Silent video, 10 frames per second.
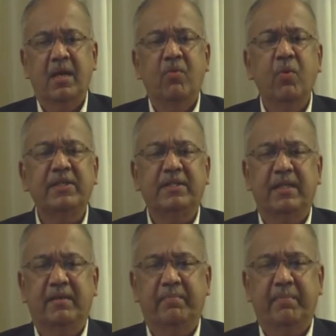Worse
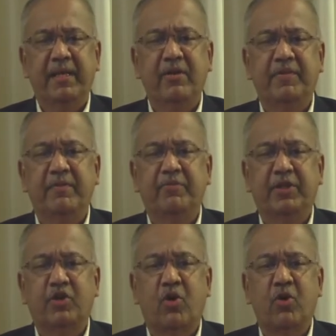still, many of them were
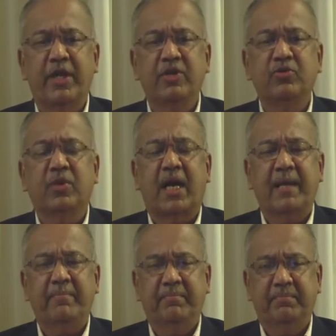drawn into crime.